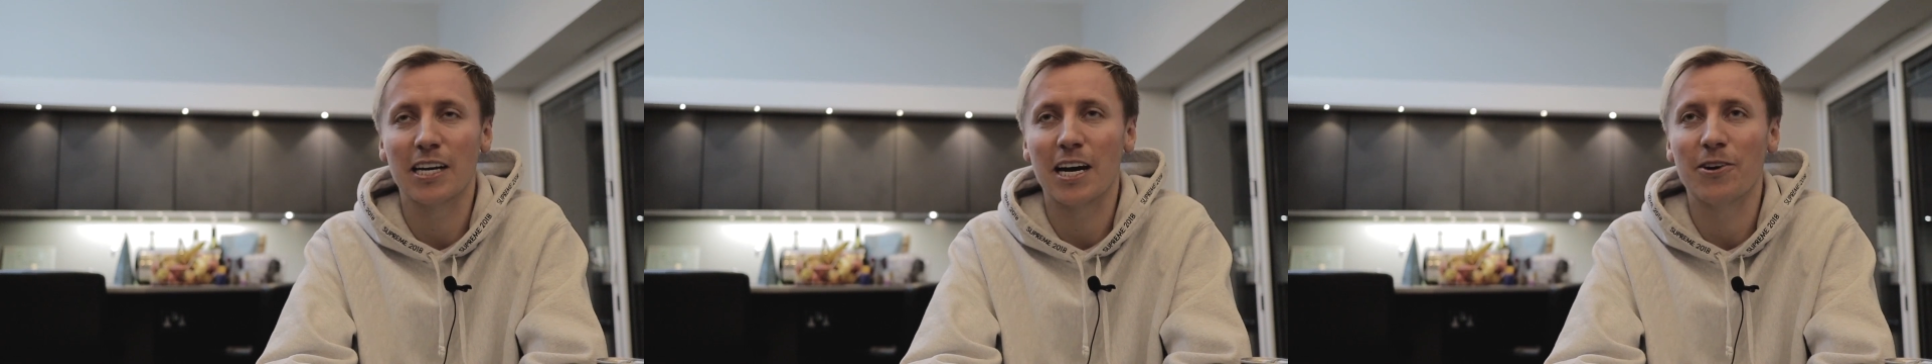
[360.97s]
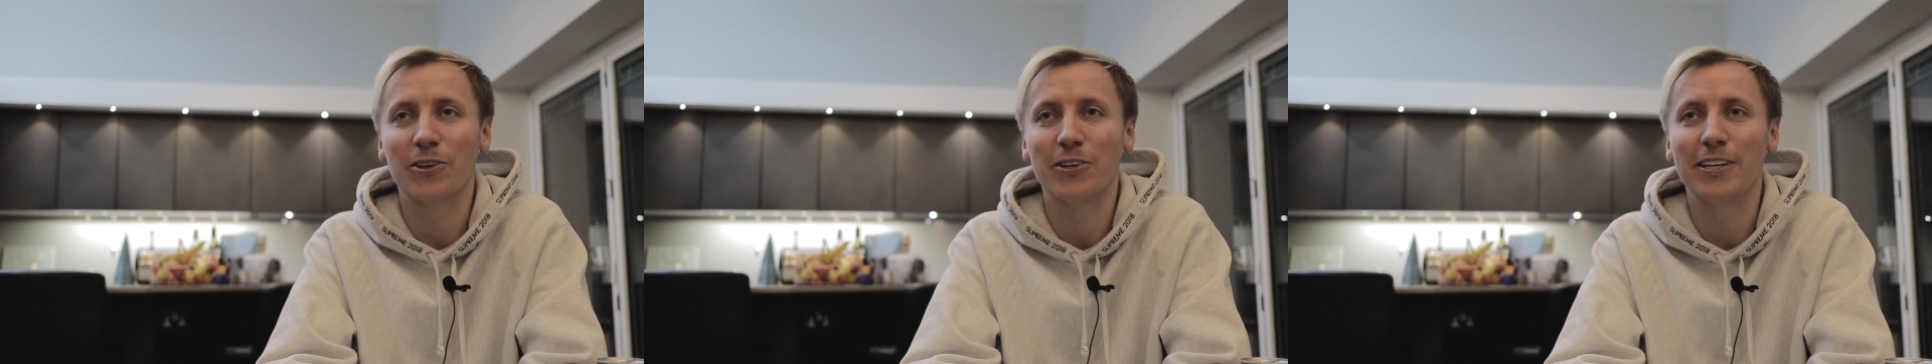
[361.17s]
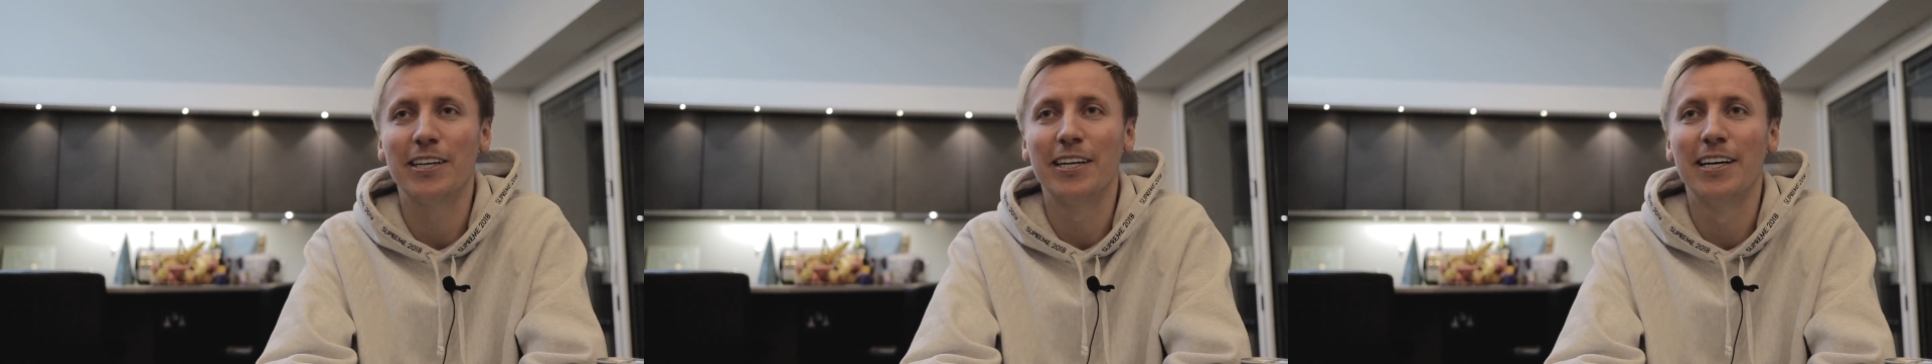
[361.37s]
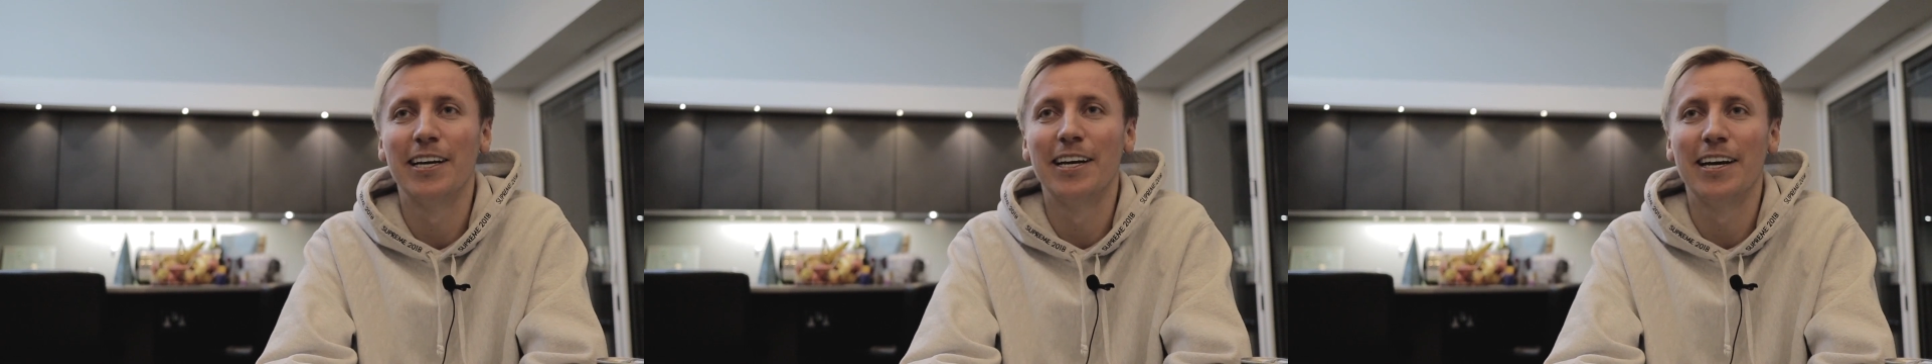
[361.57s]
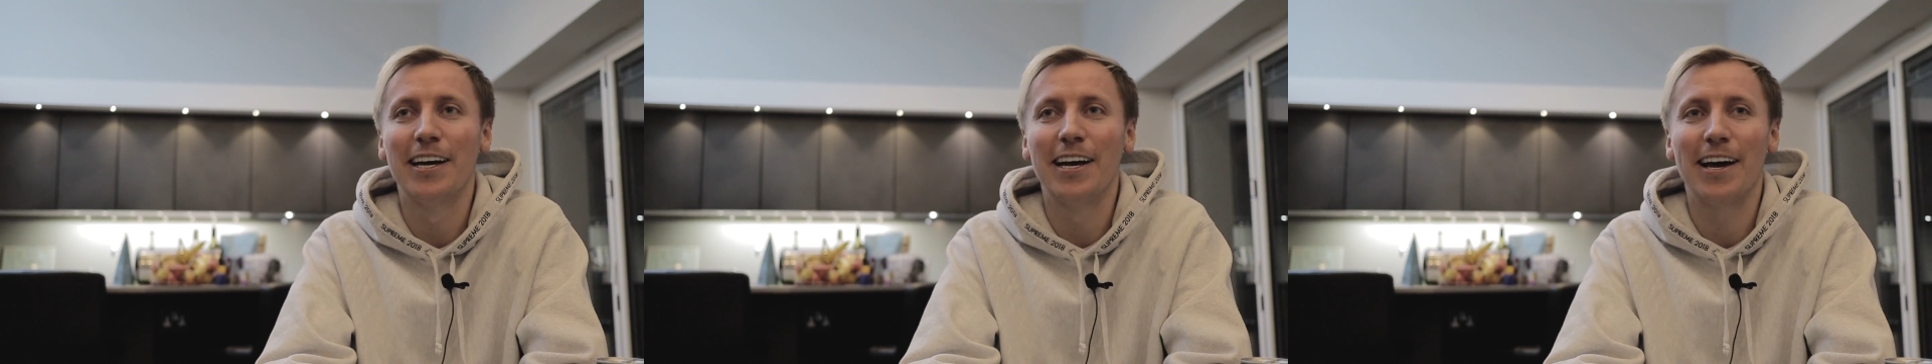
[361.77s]
an hour.
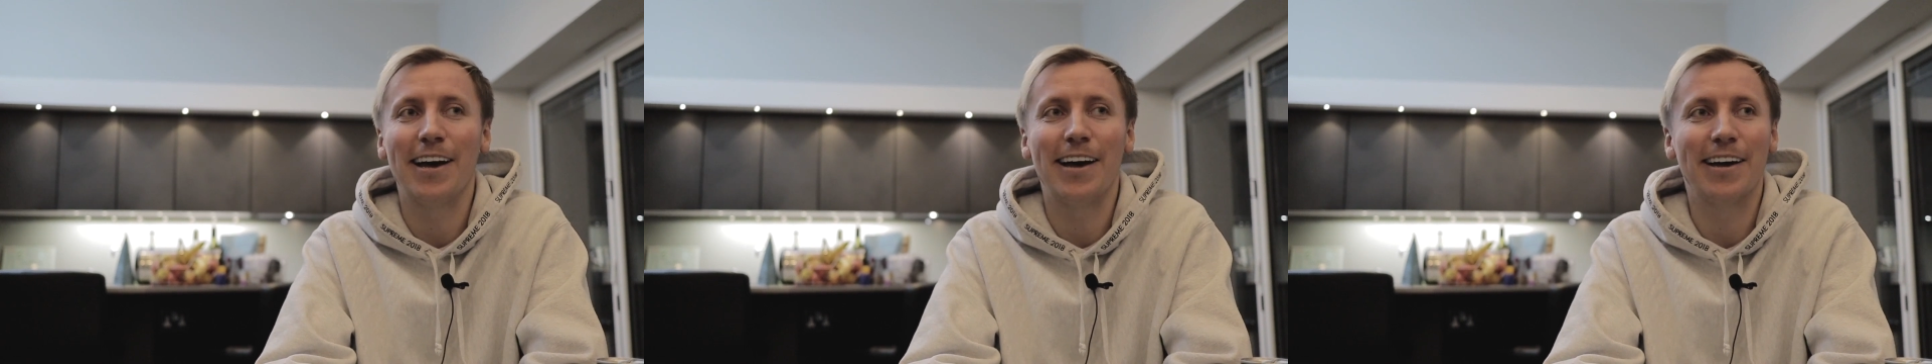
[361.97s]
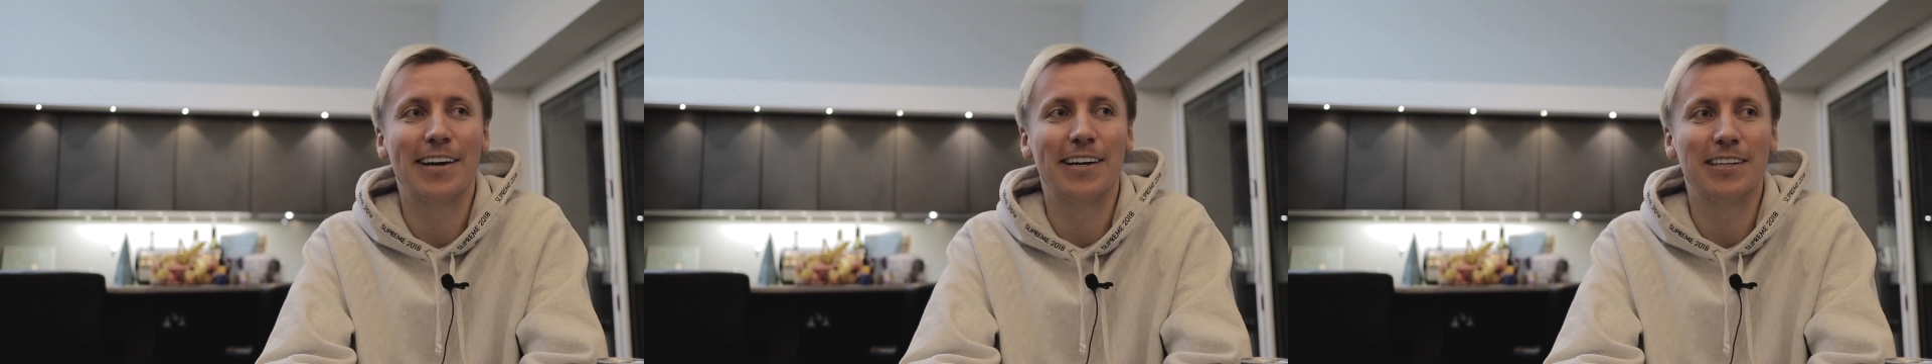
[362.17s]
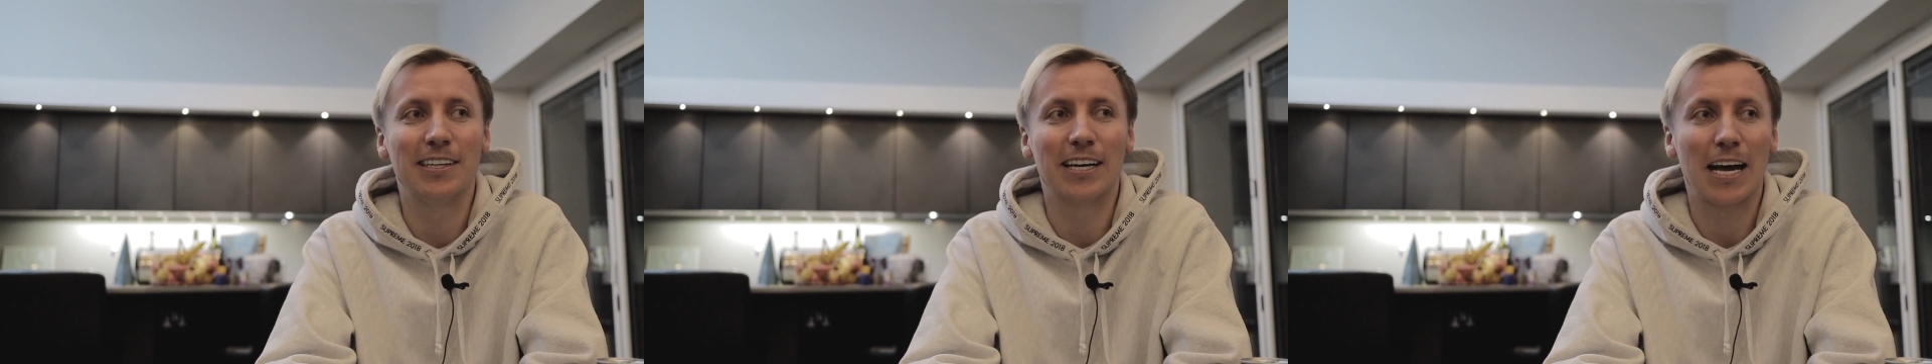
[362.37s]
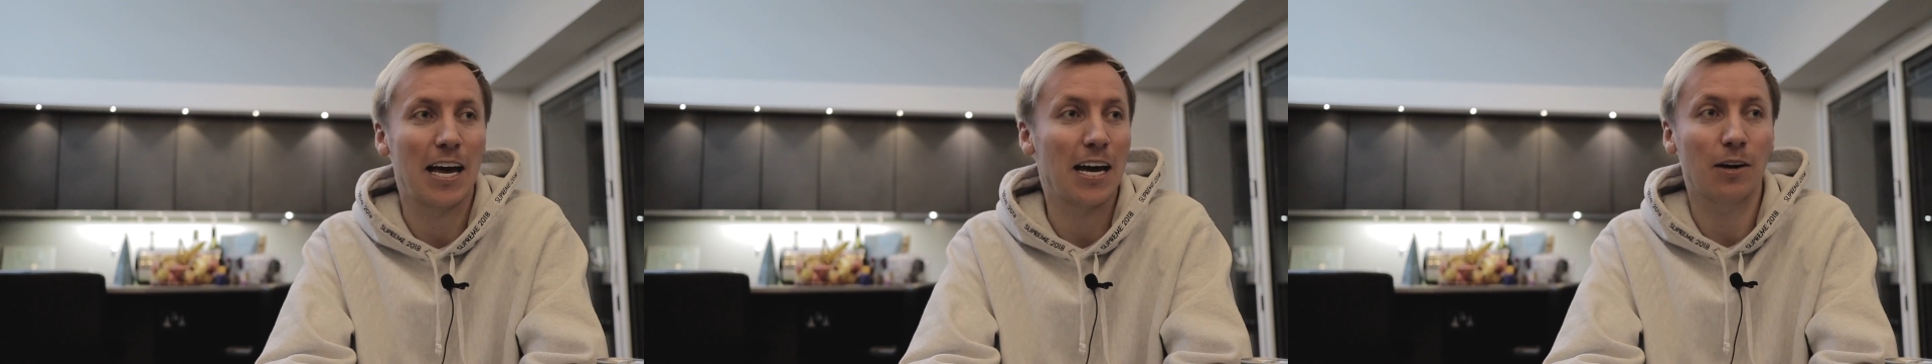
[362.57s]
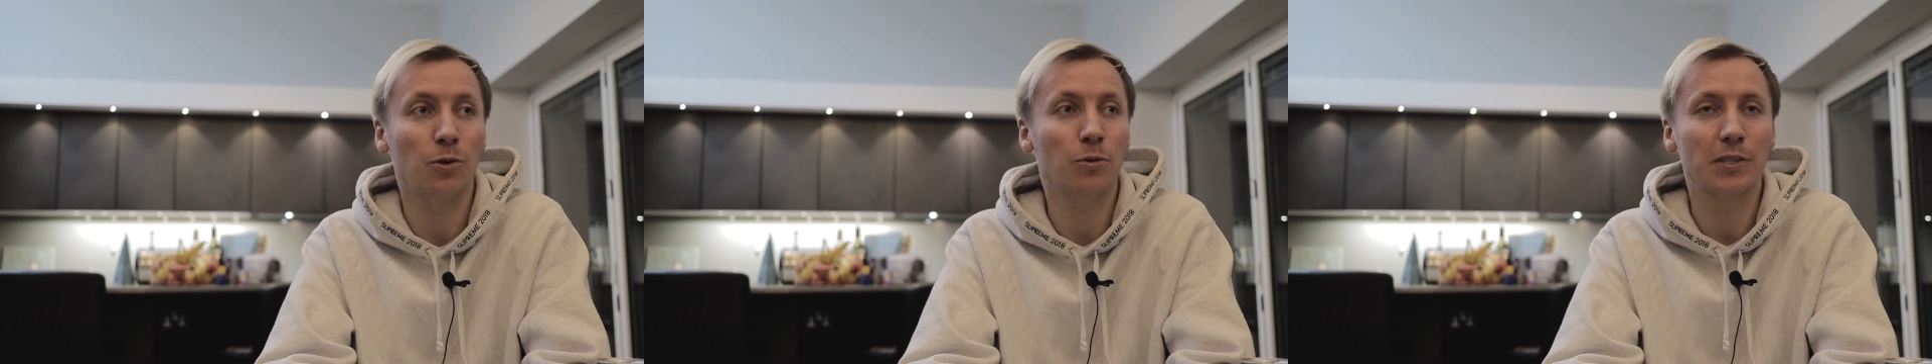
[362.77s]
And I
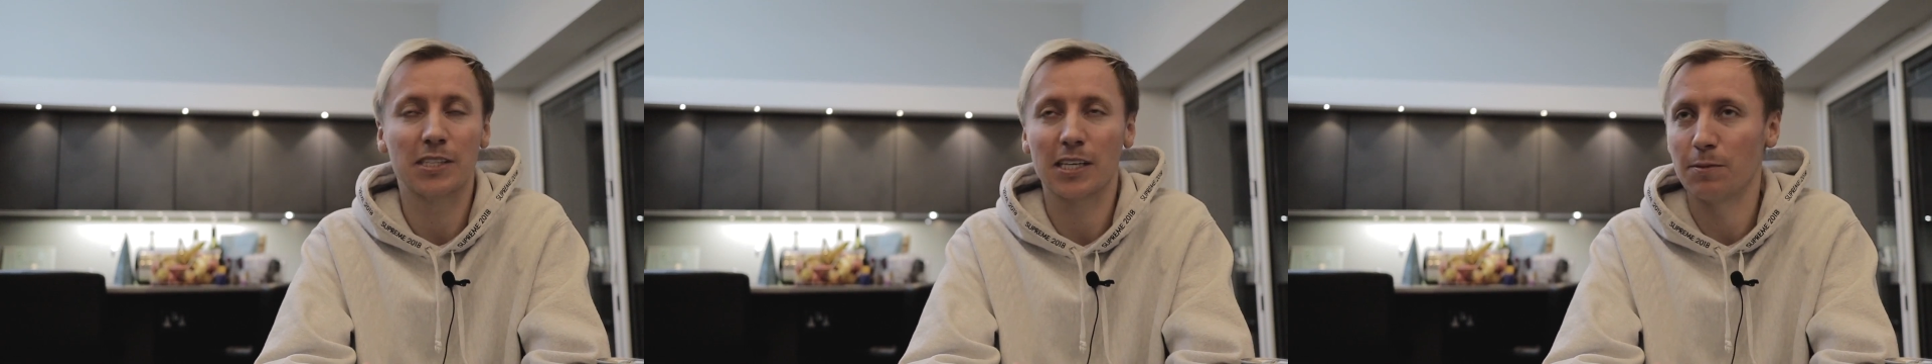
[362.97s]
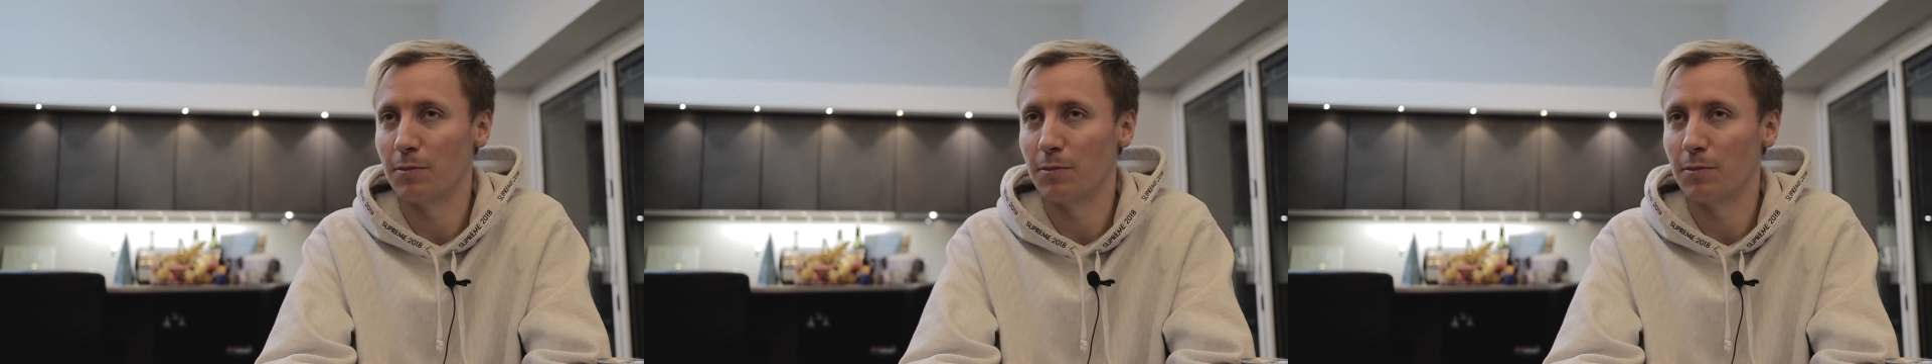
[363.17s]
had always had